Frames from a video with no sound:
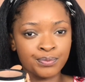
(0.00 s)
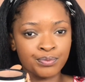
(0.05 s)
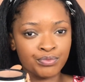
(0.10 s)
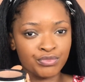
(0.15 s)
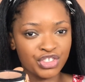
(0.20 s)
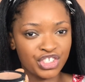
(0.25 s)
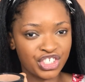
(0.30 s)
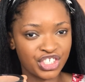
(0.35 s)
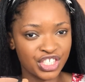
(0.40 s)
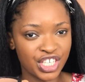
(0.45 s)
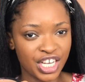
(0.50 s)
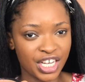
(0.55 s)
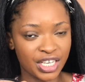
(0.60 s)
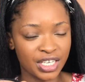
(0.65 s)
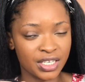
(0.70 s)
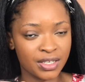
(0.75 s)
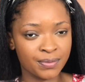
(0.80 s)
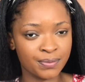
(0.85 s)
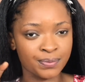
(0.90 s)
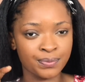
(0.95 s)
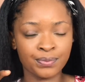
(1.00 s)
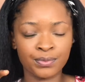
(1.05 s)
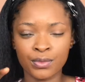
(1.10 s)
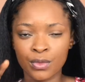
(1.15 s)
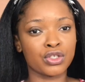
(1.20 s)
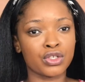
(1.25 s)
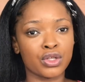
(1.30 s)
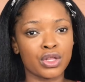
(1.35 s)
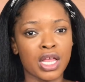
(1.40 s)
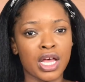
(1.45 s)
shade,
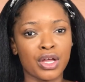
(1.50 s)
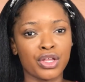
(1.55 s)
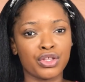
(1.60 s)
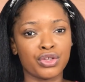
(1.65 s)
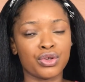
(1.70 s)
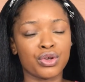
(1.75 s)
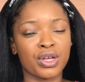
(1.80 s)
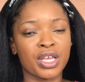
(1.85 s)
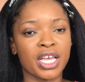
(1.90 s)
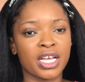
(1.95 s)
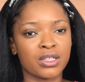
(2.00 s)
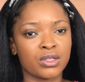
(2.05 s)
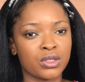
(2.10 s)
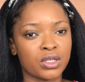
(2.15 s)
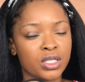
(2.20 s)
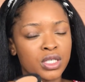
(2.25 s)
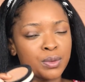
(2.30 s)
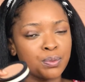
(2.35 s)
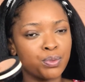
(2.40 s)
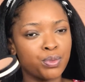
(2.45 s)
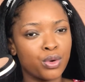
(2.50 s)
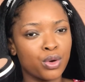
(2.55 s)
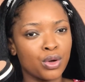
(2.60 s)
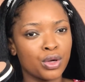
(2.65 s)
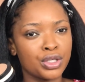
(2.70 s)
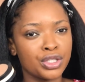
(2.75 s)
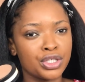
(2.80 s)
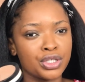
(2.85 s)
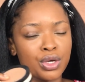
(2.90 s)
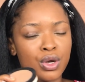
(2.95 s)
so that you don't get to
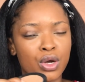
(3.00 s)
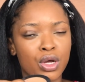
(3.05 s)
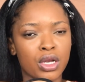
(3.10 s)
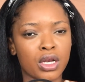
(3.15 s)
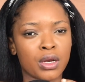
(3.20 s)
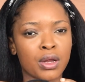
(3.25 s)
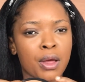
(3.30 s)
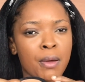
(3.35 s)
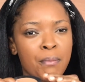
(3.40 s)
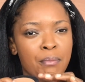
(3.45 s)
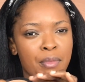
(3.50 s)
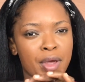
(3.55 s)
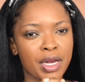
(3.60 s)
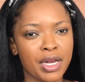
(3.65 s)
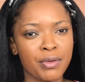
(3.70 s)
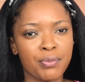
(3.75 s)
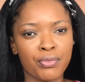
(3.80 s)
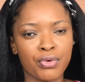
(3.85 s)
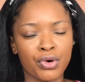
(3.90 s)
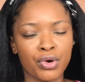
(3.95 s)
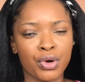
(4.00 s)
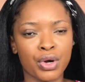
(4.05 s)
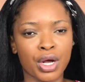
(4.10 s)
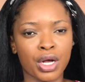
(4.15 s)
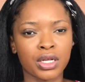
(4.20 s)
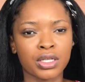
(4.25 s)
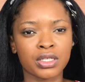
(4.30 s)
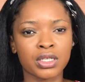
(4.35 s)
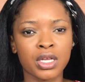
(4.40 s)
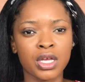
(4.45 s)
splurge on many
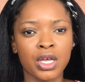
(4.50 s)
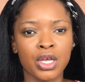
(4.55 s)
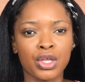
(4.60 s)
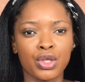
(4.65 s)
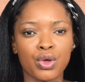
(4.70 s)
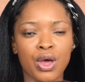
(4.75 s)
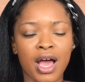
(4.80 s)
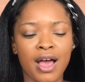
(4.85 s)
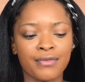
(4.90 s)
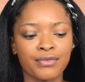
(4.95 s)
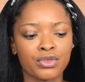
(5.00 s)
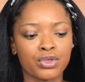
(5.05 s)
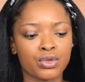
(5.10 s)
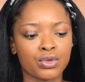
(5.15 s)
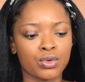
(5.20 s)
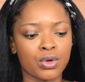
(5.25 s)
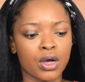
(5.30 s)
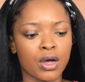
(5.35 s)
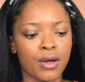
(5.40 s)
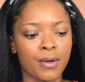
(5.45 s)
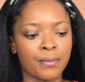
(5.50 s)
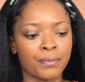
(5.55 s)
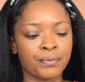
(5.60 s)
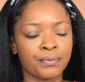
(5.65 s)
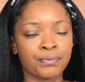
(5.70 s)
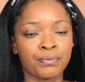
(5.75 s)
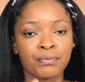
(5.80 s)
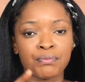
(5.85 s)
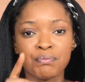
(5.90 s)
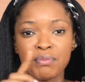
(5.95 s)
products. You have to
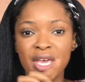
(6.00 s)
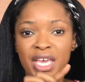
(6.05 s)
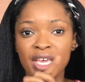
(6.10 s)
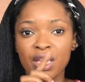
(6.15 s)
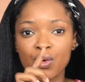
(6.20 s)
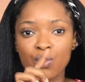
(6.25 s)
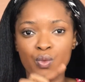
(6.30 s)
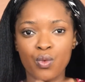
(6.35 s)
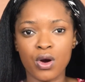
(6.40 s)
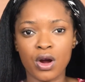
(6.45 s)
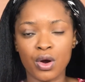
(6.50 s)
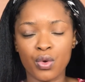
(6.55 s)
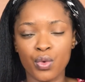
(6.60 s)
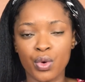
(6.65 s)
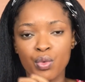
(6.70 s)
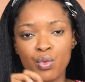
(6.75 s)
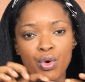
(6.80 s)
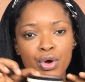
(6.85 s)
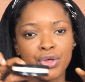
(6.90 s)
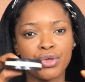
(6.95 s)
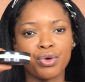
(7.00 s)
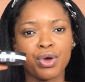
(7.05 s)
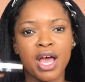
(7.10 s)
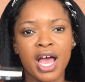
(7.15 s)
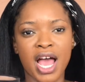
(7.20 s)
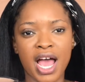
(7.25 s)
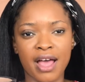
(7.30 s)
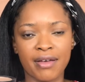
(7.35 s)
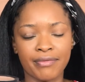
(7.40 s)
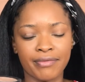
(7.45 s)
make it work with what you
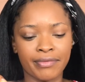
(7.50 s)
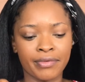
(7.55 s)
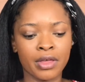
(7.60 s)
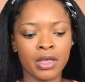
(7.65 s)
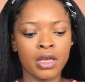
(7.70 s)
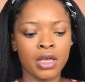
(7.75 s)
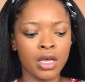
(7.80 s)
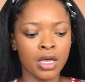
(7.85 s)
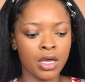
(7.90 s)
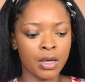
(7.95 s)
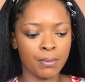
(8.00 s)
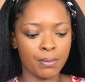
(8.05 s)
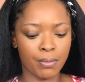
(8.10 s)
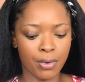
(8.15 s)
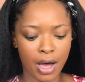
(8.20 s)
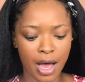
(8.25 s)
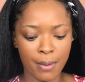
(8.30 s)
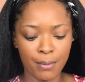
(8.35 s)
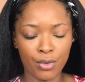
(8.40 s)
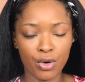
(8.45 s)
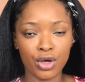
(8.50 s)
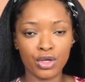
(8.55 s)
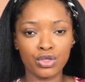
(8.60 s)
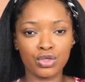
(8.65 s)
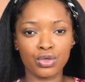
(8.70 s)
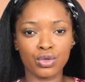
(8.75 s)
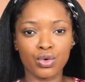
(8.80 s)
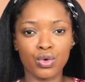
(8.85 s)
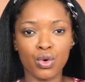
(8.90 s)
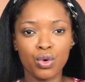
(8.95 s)
have. But I'm going
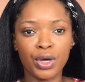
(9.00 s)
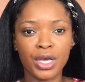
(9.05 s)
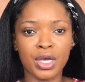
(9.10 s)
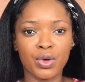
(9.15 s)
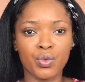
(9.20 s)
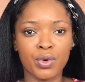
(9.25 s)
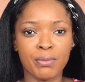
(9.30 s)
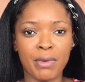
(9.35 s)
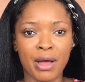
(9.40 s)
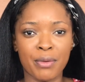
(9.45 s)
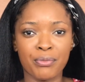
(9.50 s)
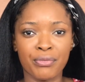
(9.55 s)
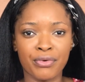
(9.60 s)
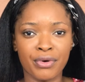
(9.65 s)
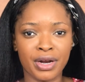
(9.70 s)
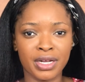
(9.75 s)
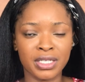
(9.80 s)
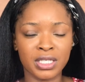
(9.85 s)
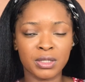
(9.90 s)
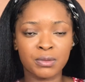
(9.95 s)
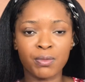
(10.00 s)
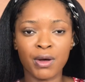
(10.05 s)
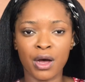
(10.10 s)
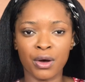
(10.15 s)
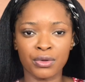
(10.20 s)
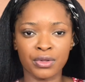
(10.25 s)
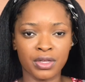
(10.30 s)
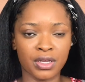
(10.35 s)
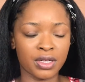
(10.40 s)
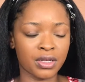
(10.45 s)
to go in with my pressed
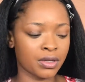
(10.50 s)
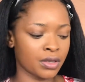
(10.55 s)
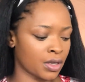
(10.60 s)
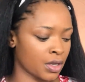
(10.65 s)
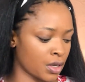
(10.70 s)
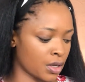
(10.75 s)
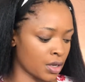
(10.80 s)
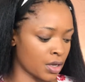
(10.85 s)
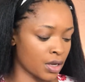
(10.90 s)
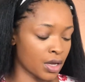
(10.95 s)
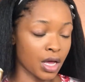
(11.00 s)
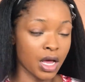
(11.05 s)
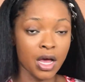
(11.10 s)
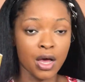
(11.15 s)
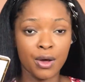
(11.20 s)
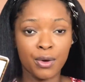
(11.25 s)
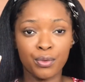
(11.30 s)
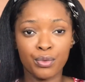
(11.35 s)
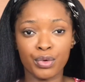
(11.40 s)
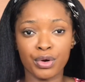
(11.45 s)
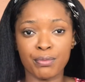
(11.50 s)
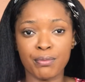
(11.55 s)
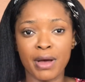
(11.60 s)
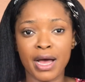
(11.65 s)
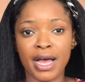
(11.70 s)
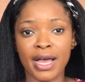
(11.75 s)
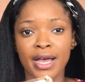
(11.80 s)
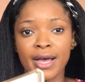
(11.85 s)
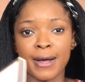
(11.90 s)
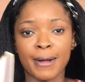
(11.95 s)
powder, with
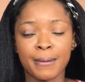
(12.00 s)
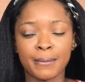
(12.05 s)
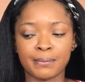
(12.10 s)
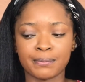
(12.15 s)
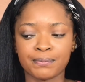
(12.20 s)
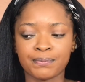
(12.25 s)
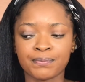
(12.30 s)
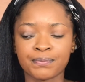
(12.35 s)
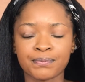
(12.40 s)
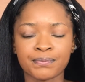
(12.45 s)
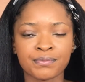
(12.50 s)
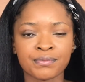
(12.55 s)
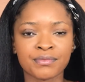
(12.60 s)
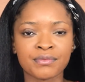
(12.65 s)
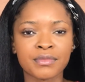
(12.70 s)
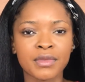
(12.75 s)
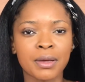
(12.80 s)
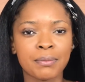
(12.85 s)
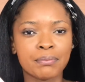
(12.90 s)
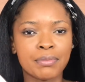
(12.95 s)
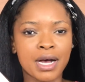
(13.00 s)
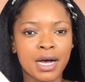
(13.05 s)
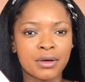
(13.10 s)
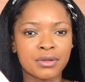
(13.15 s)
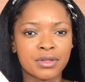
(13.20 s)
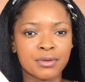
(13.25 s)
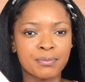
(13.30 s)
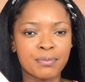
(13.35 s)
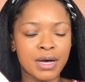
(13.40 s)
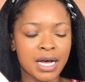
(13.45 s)
my
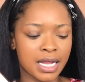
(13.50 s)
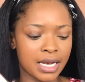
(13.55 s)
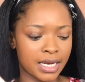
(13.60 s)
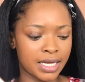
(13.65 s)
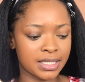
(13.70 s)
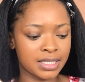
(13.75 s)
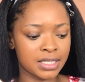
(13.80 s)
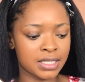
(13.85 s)
powder palette.